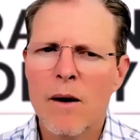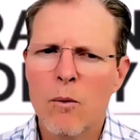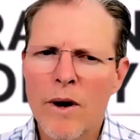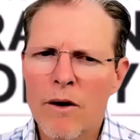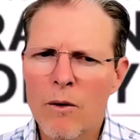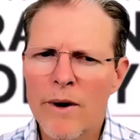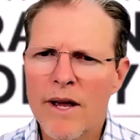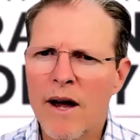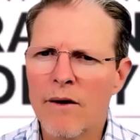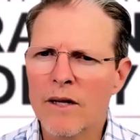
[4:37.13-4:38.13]
where are we
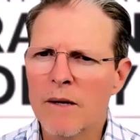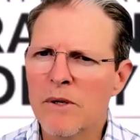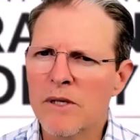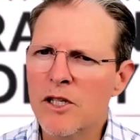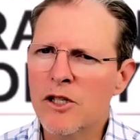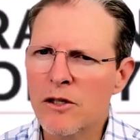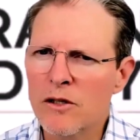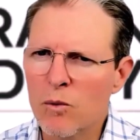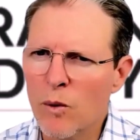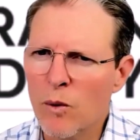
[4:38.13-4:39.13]
currently
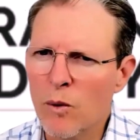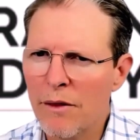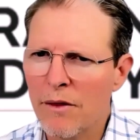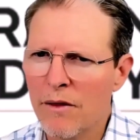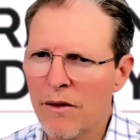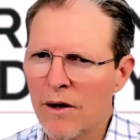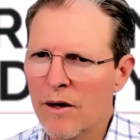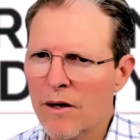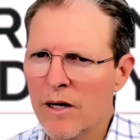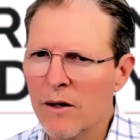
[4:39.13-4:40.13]
positioned with the
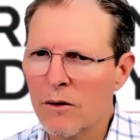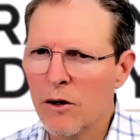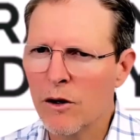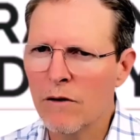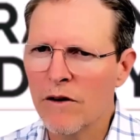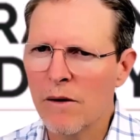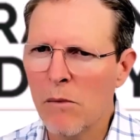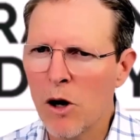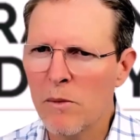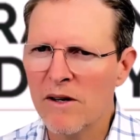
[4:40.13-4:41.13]
yield curve at the
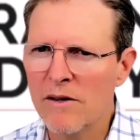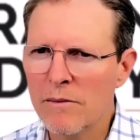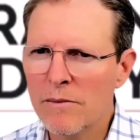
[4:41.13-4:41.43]
moment?